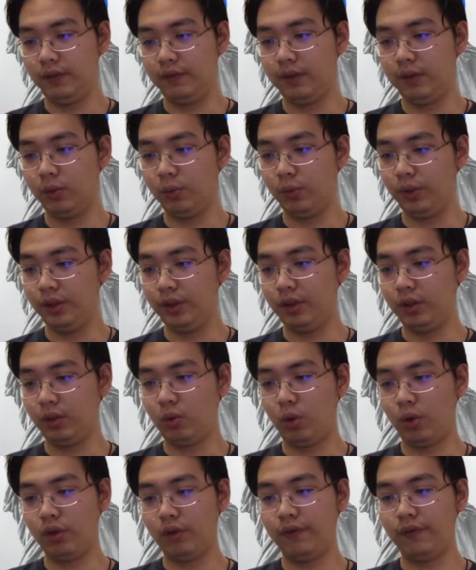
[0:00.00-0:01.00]
even with the
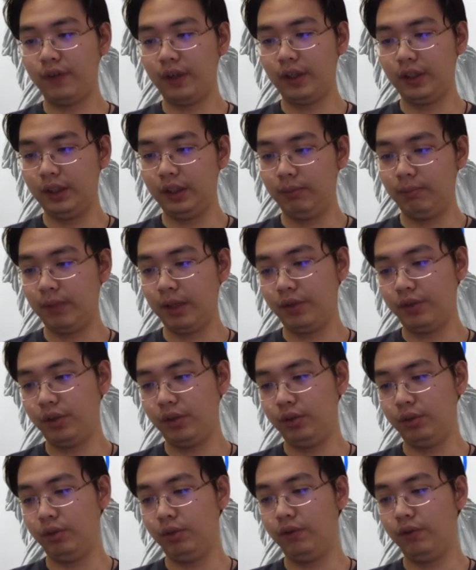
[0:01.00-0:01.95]
quadratic funding matching.